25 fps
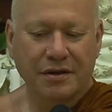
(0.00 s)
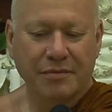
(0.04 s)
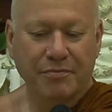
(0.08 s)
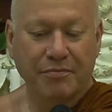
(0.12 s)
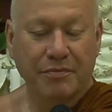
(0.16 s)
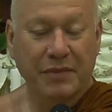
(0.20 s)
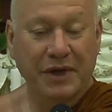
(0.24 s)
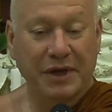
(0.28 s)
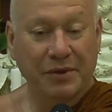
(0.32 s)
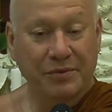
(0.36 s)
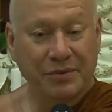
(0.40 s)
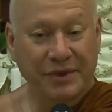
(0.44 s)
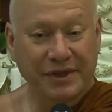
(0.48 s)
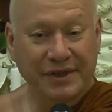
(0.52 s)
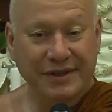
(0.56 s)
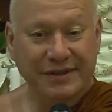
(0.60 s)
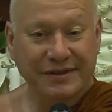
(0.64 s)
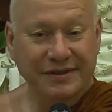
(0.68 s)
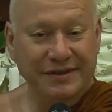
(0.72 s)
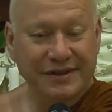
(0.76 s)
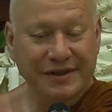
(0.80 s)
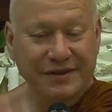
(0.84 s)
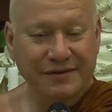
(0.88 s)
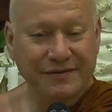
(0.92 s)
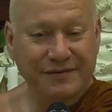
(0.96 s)
But we can
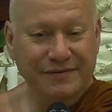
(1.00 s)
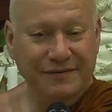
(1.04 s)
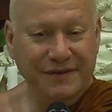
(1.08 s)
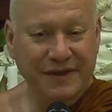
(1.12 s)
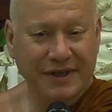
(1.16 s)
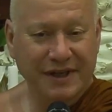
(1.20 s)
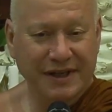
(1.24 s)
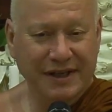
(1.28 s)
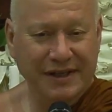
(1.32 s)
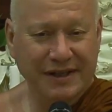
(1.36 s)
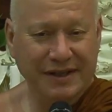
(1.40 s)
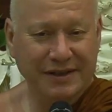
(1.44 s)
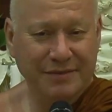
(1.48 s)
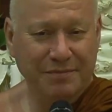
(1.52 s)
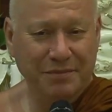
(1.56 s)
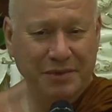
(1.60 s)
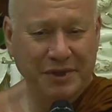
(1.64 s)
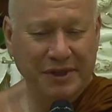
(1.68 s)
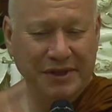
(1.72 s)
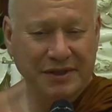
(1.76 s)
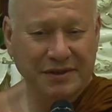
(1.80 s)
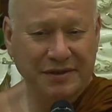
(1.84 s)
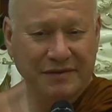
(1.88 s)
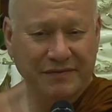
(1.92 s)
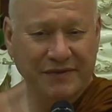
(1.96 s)
still find this
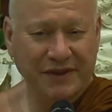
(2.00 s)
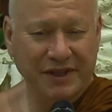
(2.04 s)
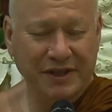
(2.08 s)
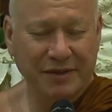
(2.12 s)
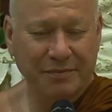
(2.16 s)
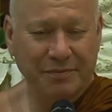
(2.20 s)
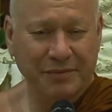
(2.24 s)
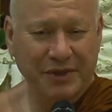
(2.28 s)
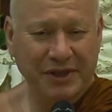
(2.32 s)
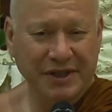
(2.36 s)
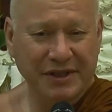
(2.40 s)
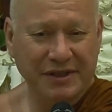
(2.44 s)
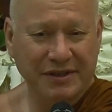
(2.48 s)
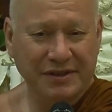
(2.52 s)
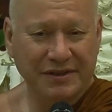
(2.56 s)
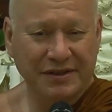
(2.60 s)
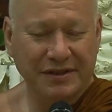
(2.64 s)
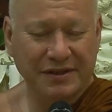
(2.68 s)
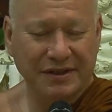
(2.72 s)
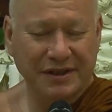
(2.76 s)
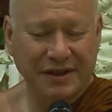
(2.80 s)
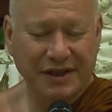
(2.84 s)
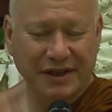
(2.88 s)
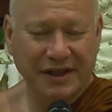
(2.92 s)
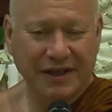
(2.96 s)
place of inner
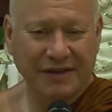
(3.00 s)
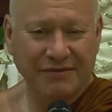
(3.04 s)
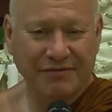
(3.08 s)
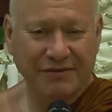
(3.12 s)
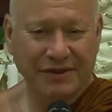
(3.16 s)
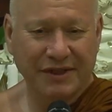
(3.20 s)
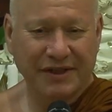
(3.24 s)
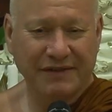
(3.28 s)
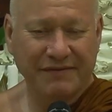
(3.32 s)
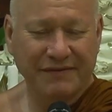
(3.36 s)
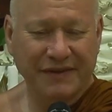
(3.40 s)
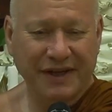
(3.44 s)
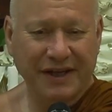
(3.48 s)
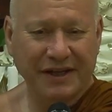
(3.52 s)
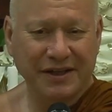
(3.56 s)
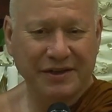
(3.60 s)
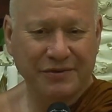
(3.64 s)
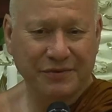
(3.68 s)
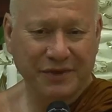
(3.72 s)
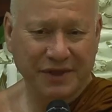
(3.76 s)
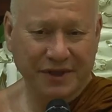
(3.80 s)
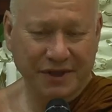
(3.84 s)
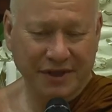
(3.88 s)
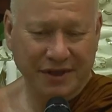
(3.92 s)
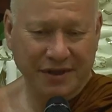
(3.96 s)
peace and really
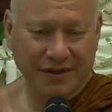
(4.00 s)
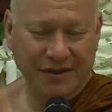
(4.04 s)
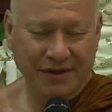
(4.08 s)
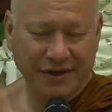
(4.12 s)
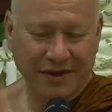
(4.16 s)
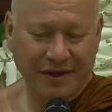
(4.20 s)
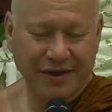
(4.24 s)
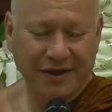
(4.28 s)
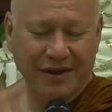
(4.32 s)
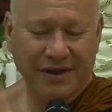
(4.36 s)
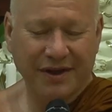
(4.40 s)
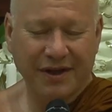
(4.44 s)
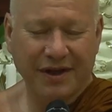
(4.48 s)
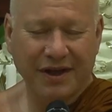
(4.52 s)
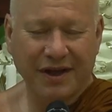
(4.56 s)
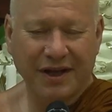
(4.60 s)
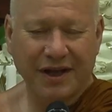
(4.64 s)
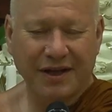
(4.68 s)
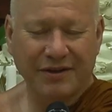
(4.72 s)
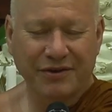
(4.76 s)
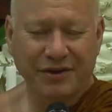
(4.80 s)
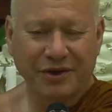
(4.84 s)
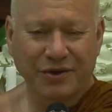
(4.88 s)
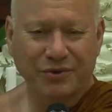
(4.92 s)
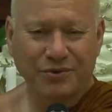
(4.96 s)
value it
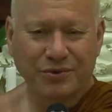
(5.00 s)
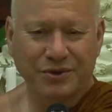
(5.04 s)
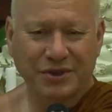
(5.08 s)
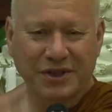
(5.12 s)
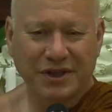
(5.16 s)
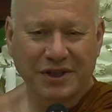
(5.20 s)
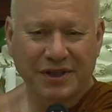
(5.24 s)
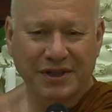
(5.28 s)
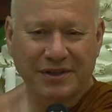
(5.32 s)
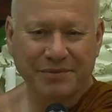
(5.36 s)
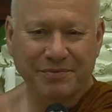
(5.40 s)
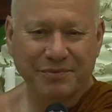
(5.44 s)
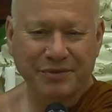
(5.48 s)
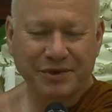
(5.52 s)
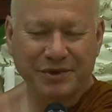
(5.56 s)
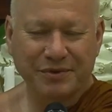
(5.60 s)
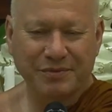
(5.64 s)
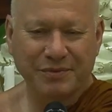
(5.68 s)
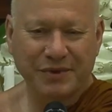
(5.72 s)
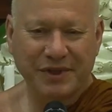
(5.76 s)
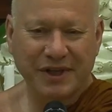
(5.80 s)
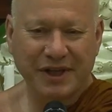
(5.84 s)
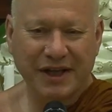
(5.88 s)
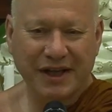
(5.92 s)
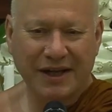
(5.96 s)
at those times
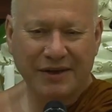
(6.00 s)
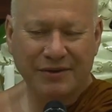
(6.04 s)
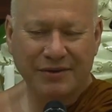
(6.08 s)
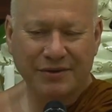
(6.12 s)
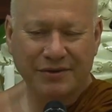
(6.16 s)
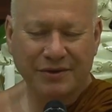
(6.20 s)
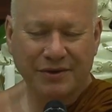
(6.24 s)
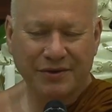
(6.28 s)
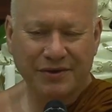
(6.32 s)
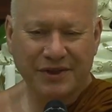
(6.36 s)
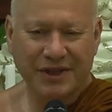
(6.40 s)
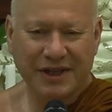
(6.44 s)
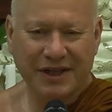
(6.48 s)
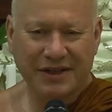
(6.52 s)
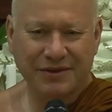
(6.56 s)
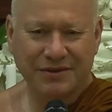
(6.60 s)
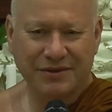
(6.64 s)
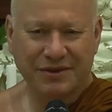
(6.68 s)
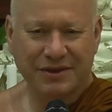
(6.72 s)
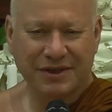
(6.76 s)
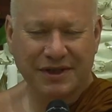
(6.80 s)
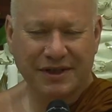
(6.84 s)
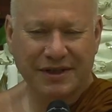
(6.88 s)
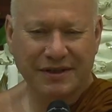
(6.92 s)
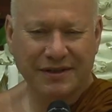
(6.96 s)
when out on the
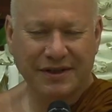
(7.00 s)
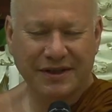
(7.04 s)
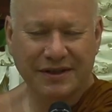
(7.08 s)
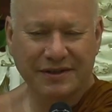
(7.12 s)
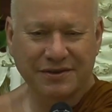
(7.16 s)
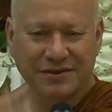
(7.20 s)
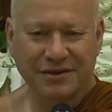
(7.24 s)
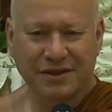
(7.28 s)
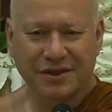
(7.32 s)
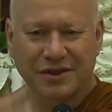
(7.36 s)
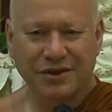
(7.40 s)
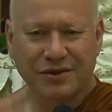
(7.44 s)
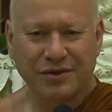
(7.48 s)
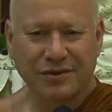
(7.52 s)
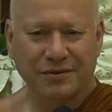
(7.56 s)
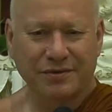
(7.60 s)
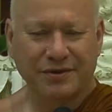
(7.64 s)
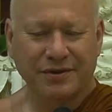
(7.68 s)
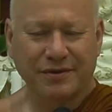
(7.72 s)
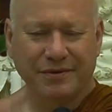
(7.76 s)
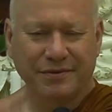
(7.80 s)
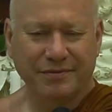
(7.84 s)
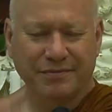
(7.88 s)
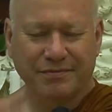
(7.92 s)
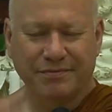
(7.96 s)
outside things are not
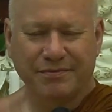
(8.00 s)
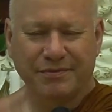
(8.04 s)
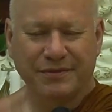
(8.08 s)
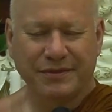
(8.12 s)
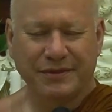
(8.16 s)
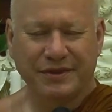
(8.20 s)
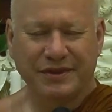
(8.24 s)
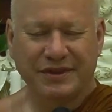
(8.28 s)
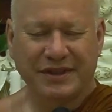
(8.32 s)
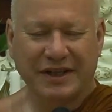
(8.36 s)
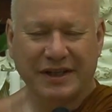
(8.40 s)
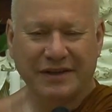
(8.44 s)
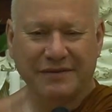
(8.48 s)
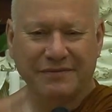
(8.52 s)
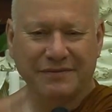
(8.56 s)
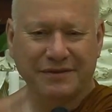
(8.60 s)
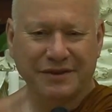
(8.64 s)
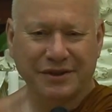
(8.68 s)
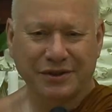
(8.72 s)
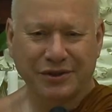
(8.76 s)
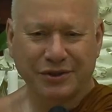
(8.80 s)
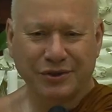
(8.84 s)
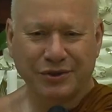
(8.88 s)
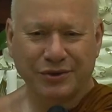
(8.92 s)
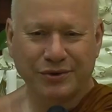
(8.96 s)
safe,
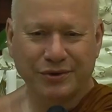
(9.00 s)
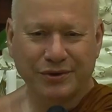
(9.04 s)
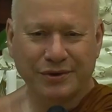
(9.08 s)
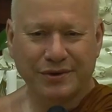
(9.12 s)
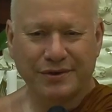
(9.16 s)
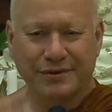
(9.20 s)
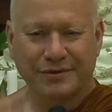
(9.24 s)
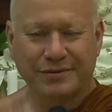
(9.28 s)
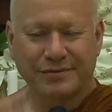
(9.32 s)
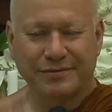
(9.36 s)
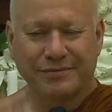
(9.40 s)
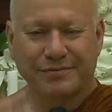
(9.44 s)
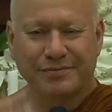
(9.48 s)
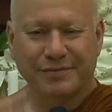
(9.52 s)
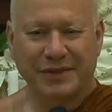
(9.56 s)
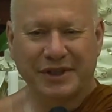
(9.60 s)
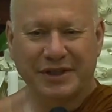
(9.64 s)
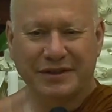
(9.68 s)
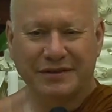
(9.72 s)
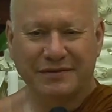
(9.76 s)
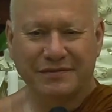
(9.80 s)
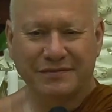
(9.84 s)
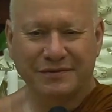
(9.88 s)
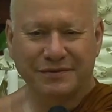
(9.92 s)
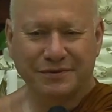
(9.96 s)
secure,
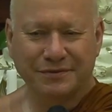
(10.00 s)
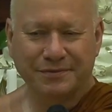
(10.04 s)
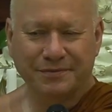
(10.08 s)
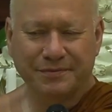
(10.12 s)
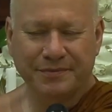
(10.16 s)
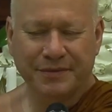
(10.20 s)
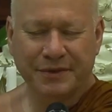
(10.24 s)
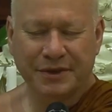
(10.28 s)
peaceful.